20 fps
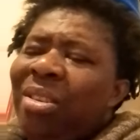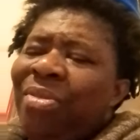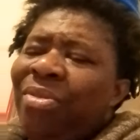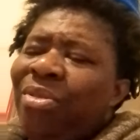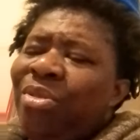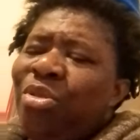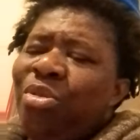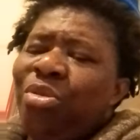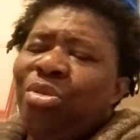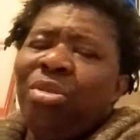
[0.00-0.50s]

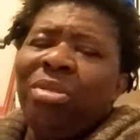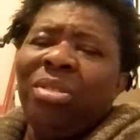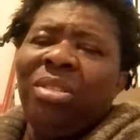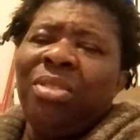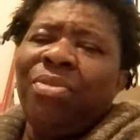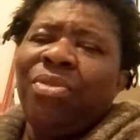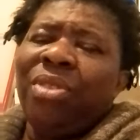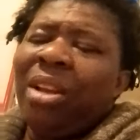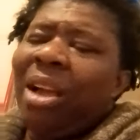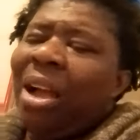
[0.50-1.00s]
you
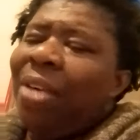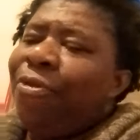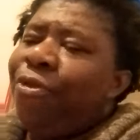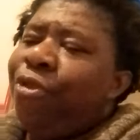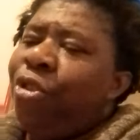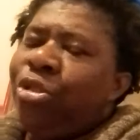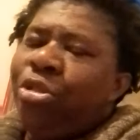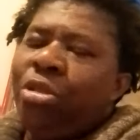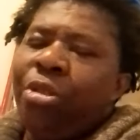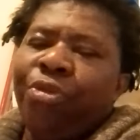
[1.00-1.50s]
don't even have
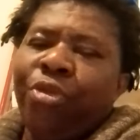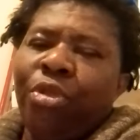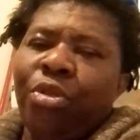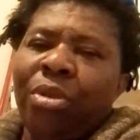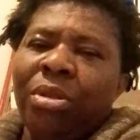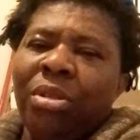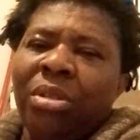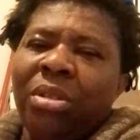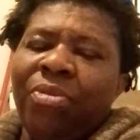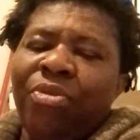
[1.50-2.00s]
function for
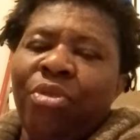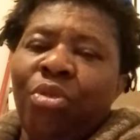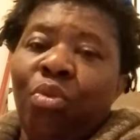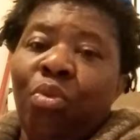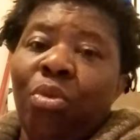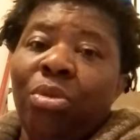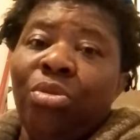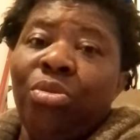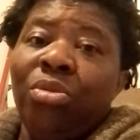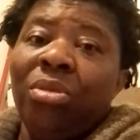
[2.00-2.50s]
yourself. You
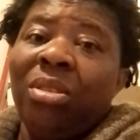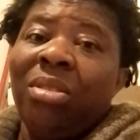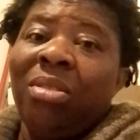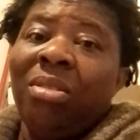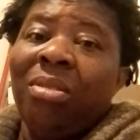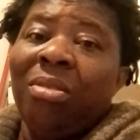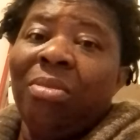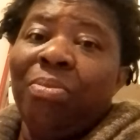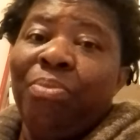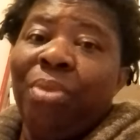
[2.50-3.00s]
want to
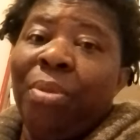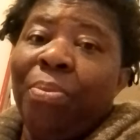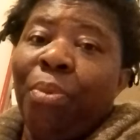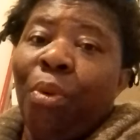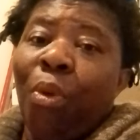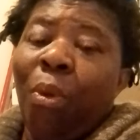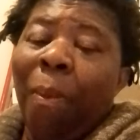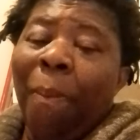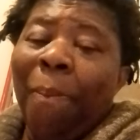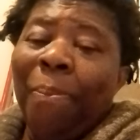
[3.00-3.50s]
kill
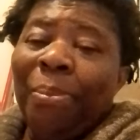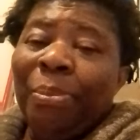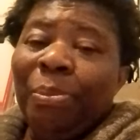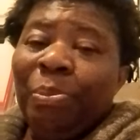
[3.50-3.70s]
people